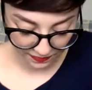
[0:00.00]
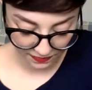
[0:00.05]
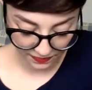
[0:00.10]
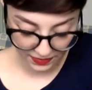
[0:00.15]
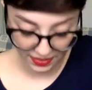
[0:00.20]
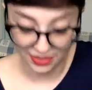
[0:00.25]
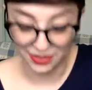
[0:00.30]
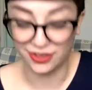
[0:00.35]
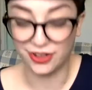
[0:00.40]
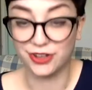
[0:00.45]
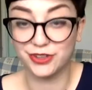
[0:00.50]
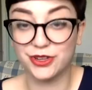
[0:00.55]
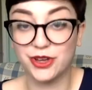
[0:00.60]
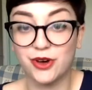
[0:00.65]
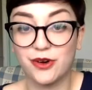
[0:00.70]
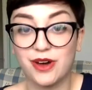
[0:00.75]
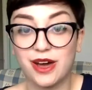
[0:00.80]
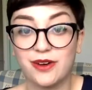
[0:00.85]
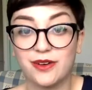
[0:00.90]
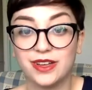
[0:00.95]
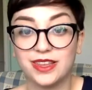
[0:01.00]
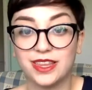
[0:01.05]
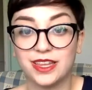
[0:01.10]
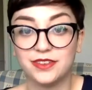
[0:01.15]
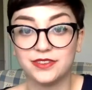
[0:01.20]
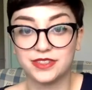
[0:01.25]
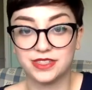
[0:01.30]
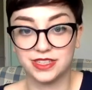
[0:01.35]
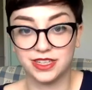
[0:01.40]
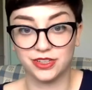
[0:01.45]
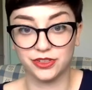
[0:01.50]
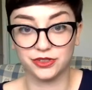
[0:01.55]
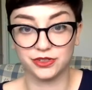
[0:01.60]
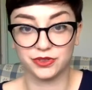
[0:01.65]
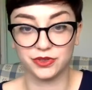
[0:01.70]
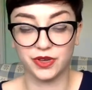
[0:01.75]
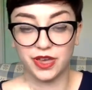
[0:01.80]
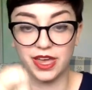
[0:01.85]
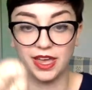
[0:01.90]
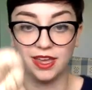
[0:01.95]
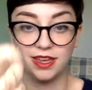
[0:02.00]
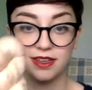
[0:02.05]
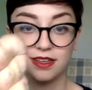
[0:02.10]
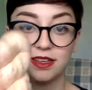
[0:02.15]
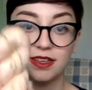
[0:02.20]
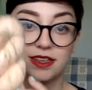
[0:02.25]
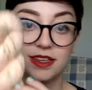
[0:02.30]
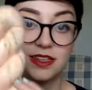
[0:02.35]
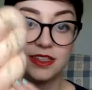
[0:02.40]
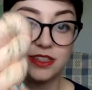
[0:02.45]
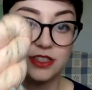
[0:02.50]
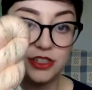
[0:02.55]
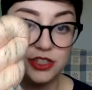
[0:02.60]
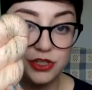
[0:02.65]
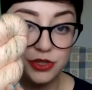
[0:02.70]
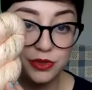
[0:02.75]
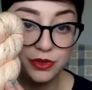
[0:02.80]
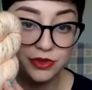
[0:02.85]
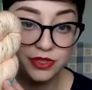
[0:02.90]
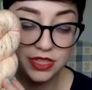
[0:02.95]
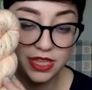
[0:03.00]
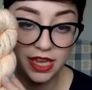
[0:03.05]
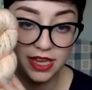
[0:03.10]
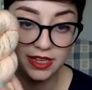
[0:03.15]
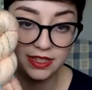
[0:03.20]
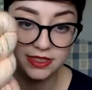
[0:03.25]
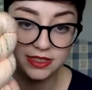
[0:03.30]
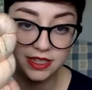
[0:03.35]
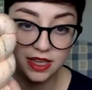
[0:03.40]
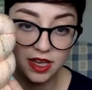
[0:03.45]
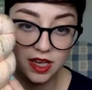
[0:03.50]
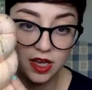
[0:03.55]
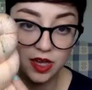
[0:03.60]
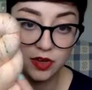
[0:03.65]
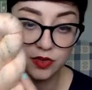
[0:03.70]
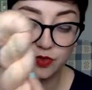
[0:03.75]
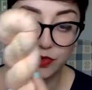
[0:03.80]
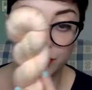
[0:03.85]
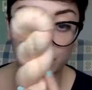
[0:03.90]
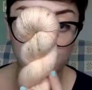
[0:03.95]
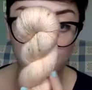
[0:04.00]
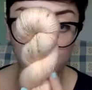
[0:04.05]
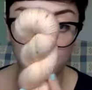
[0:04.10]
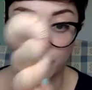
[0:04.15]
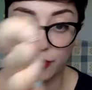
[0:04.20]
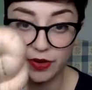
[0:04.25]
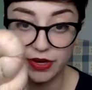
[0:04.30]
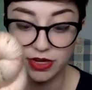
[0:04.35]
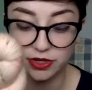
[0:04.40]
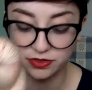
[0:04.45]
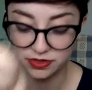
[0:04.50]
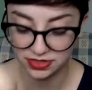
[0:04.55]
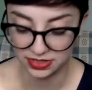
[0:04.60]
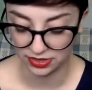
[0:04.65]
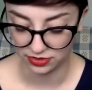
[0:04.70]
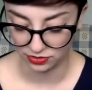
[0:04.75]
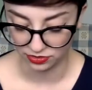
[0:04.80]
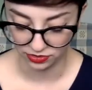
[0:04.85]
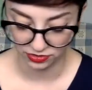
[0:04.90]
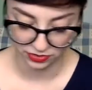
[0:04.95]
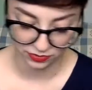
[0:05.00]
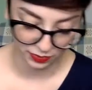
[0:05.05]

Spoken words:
and y'all know how I love singles, okay? 2 skeins of her merino singles,